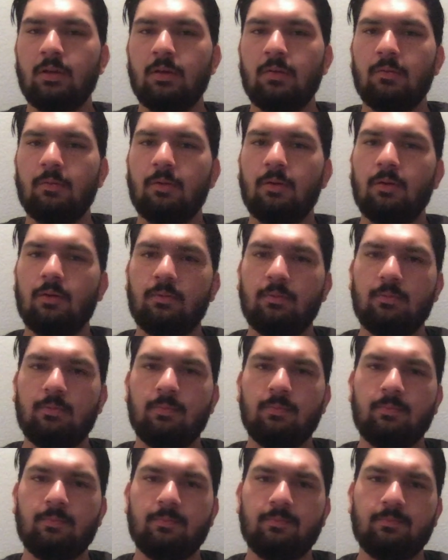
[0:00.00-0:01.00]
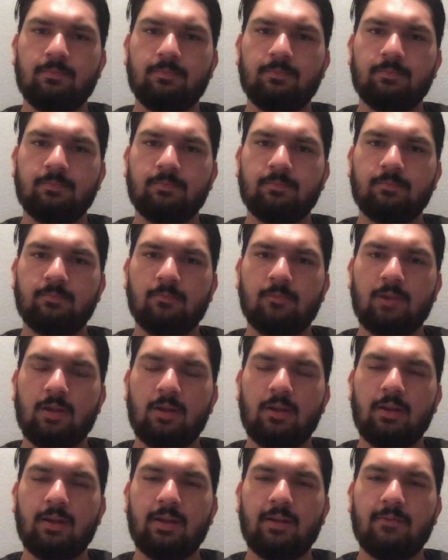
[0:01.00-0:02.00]
Well, when I
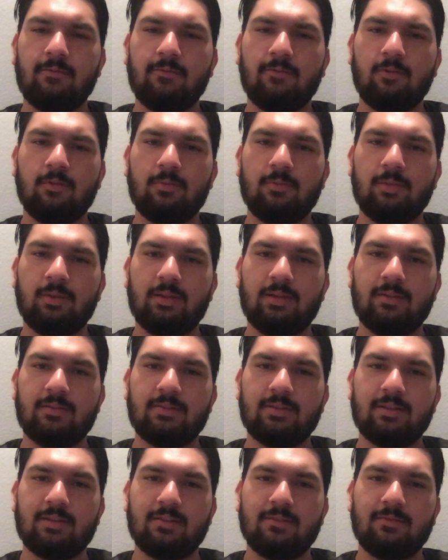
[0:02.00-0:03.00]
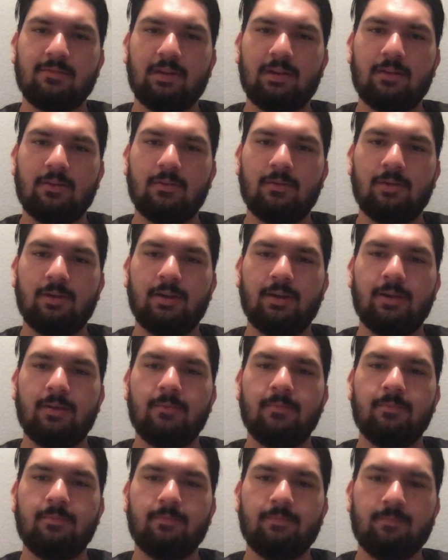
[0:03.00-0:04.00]
look at four beliefs that define who I am,